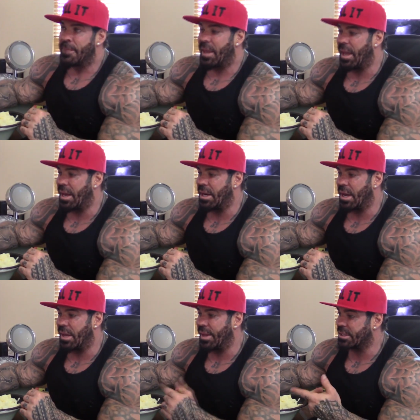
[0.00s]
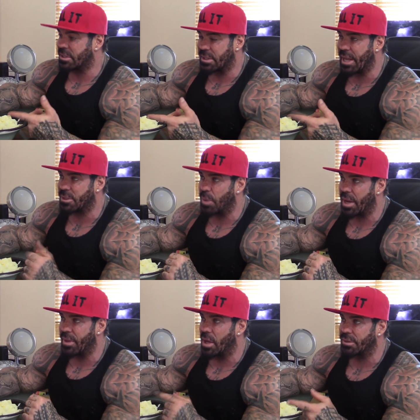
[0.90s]
And uh, that's, that's
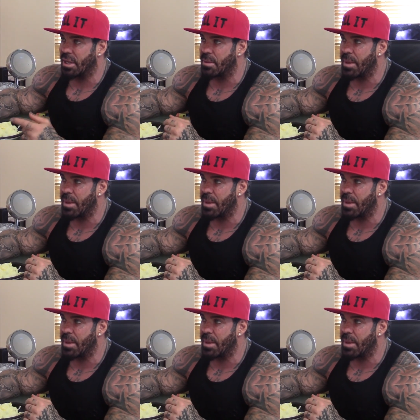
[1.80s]
why the All Day You